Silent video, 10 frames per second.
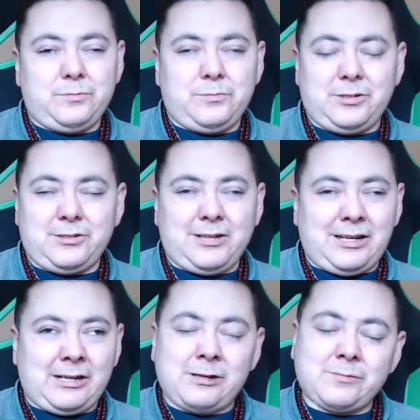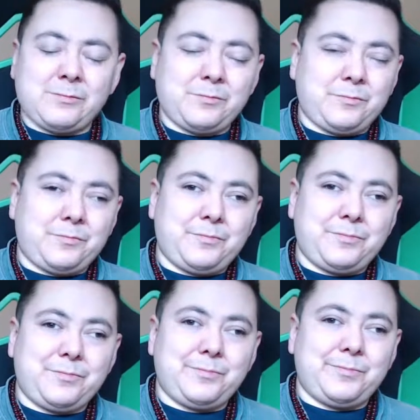you're done here,
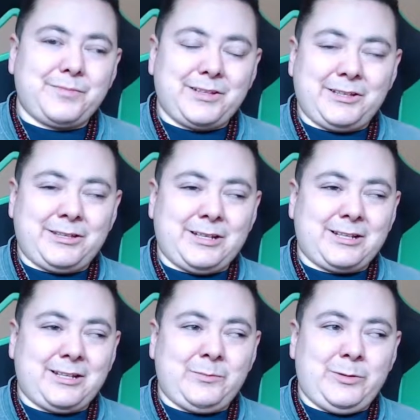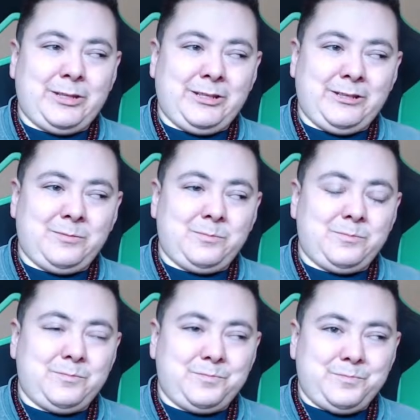and that can be
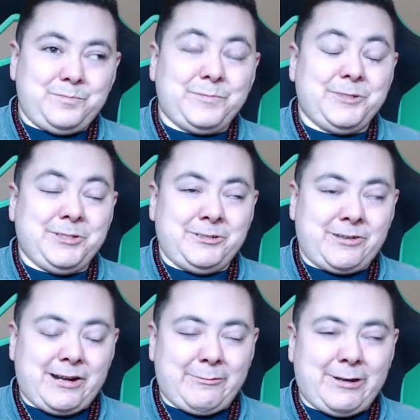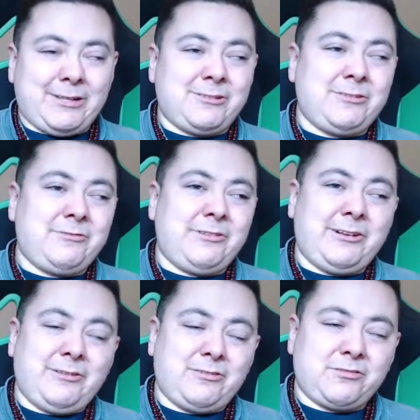a great way to
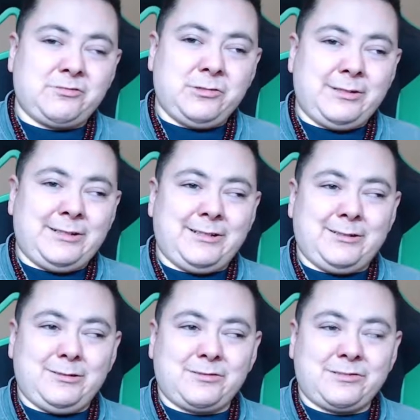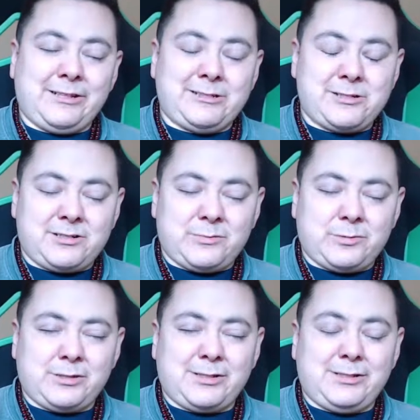re- ruin a relationship
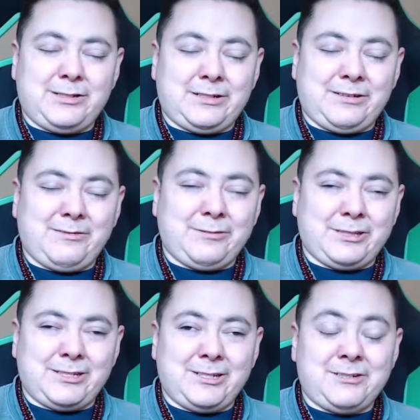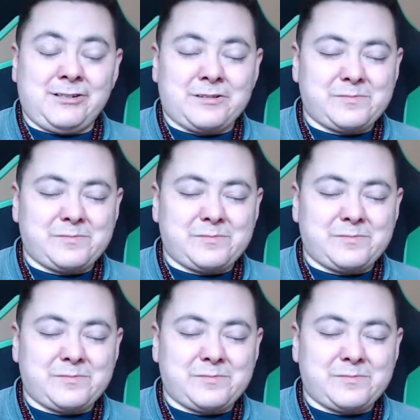with a te- with a teacher.